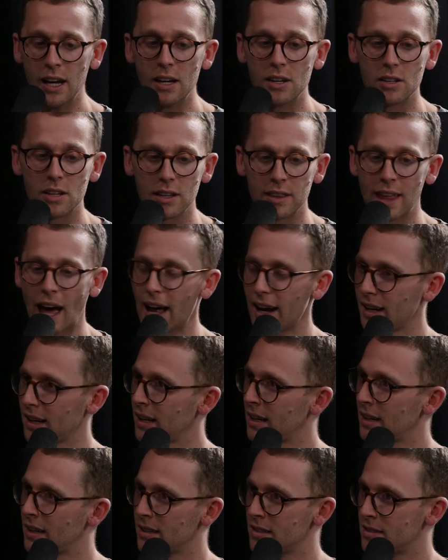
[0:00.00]
That
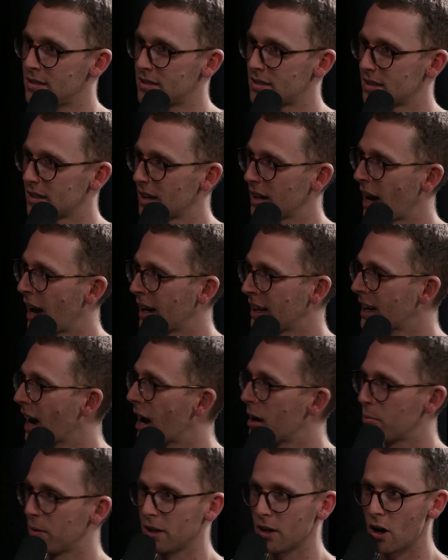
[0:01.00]
is a
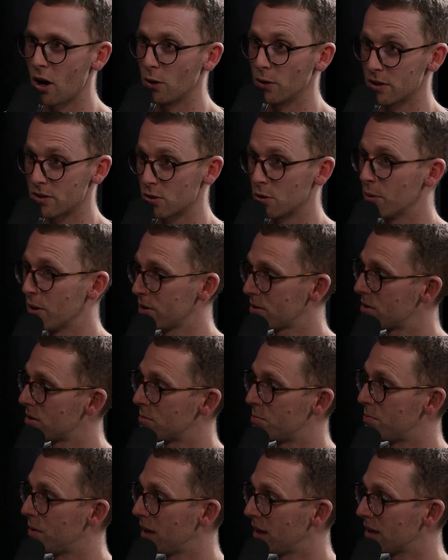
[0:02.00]
gaping hole. It's almost as
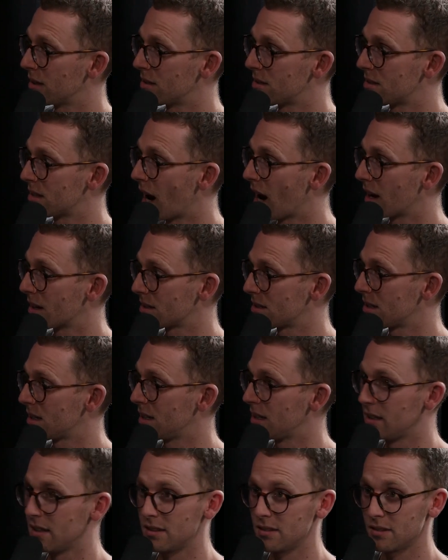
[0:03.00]
big as
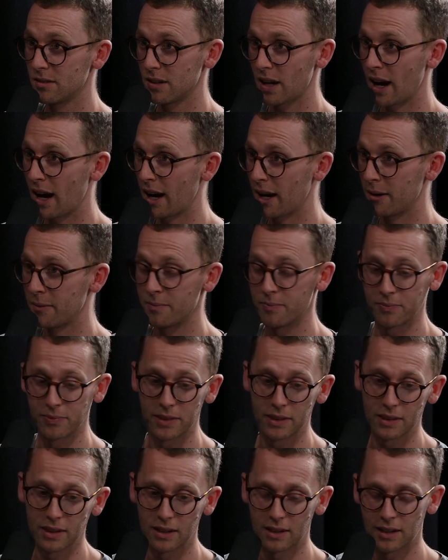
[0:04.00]
Darcy
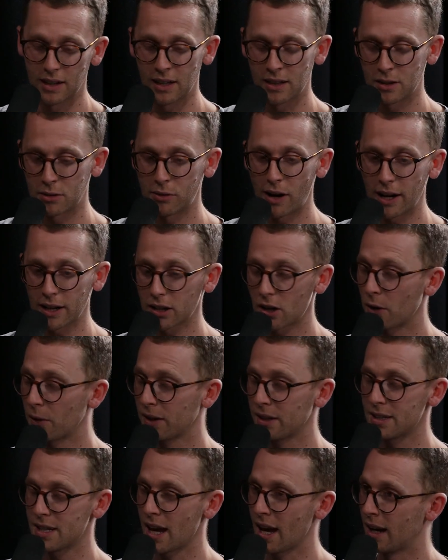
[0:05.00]
in the ruck
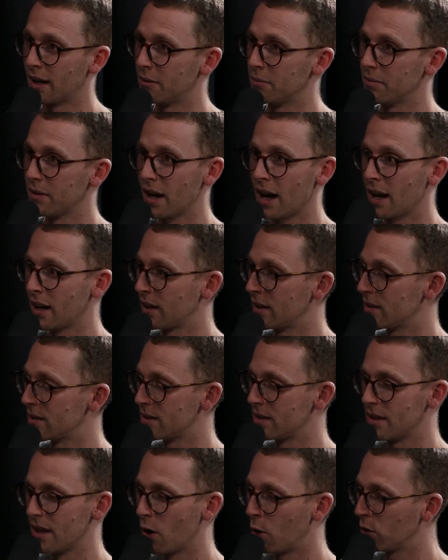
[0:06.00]
going down, and
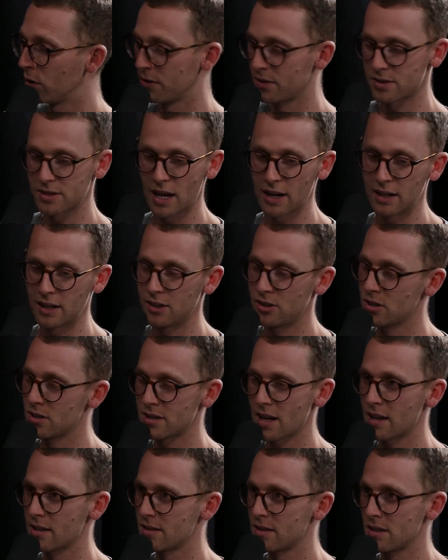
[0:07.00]
all of a sudden it just
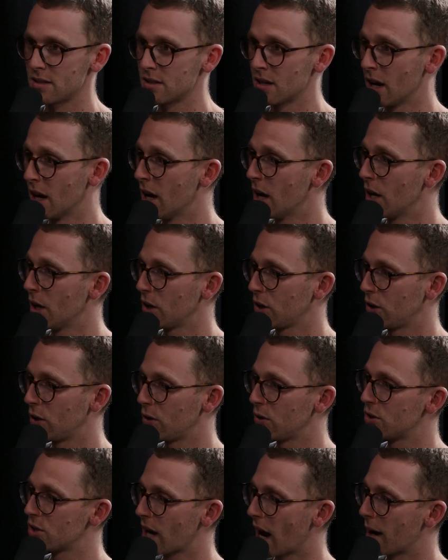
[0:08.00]
has this
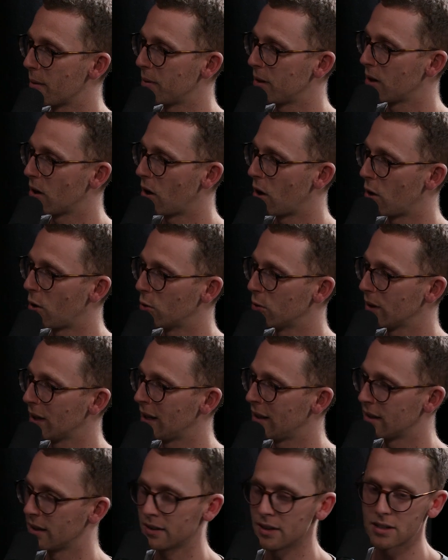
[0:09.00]
huge gaping hole
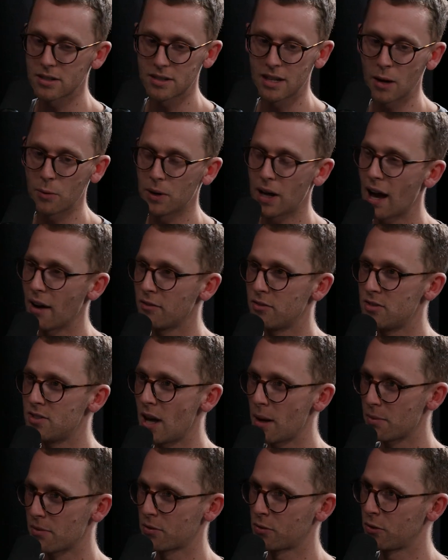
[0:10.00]
in the list. Now we have
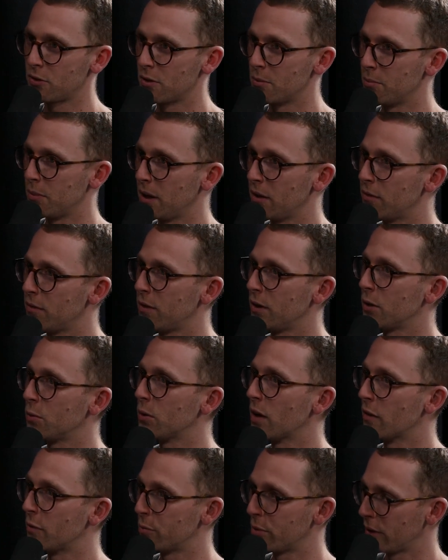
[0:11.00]
depth through the midfield,
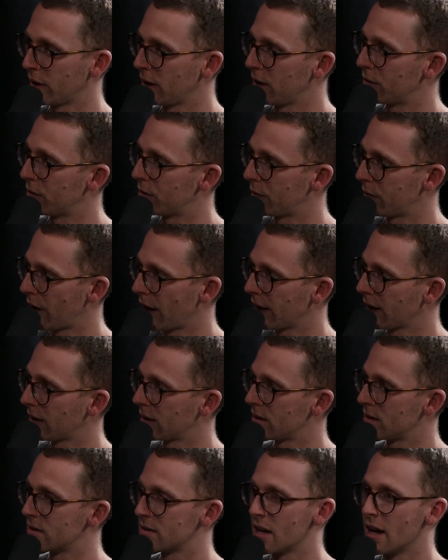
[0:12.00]
we have plenty of
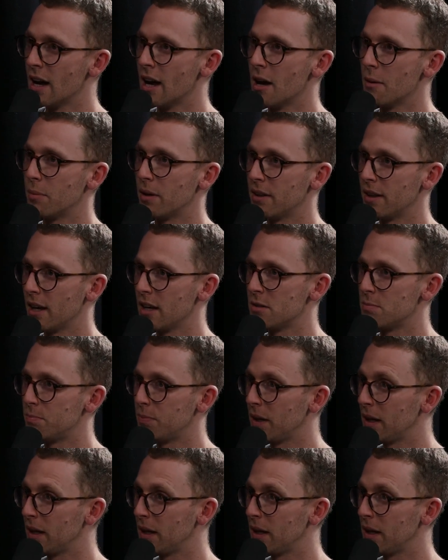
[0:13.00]
flankers, but these big